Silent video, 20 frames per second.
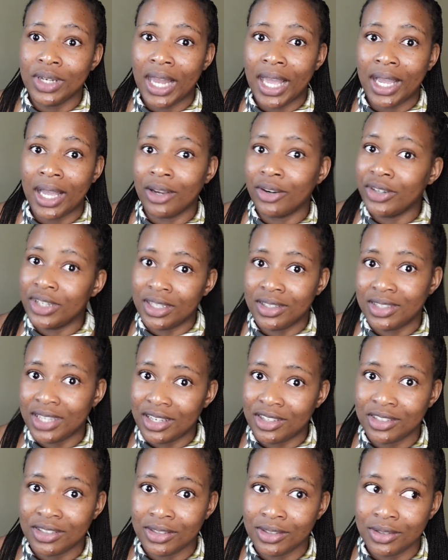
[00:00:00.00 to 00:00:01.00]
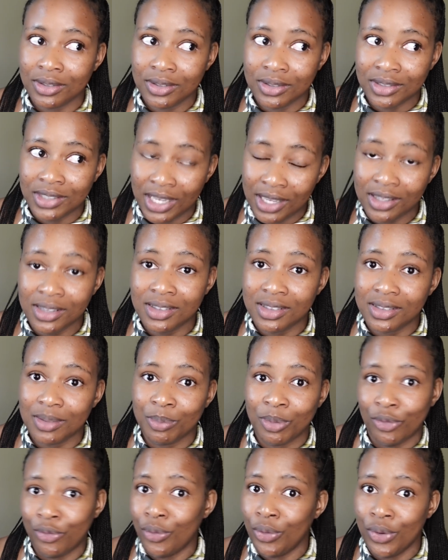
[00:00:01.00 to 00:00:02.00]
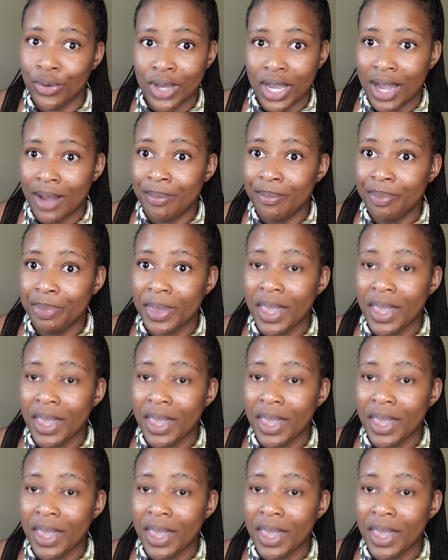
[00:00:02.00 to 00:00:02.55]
like accreditation tests before you come.